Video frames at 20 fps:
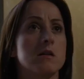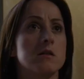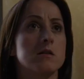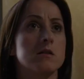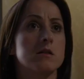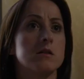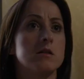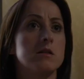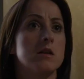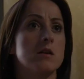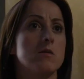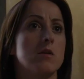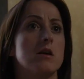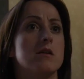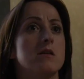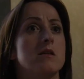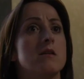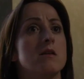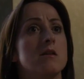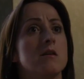to me. Uh,
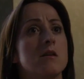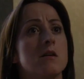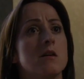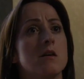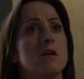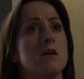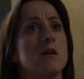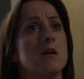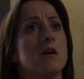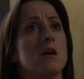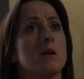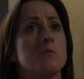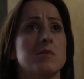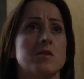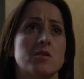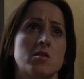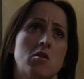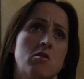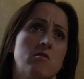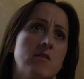I'm
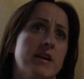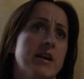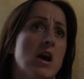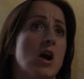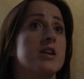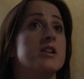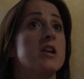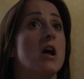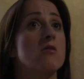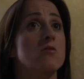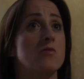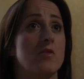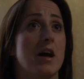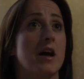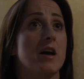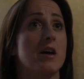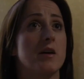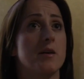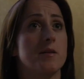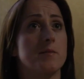sorry, I know...
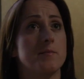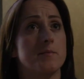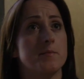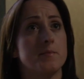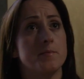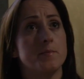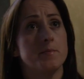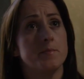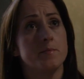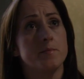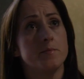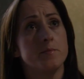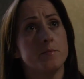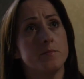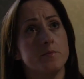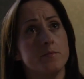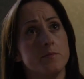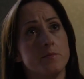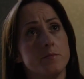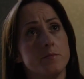Shakil is dead,
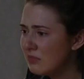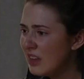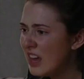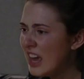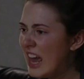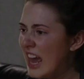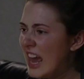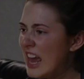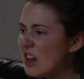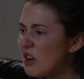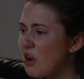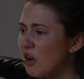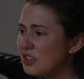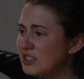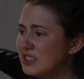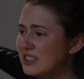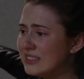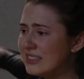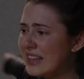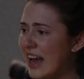Mum! He got
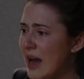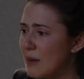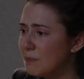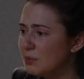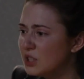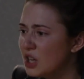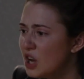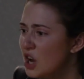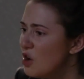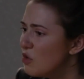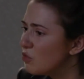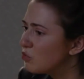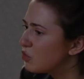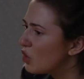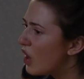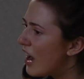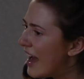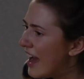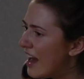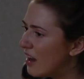stabbed
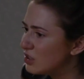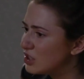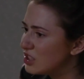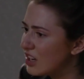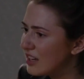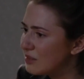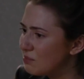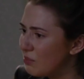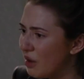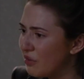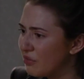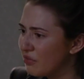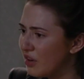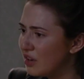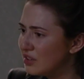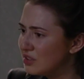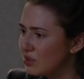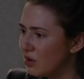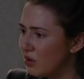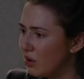right outside my
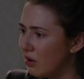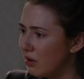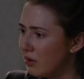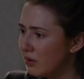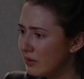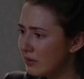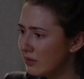front door.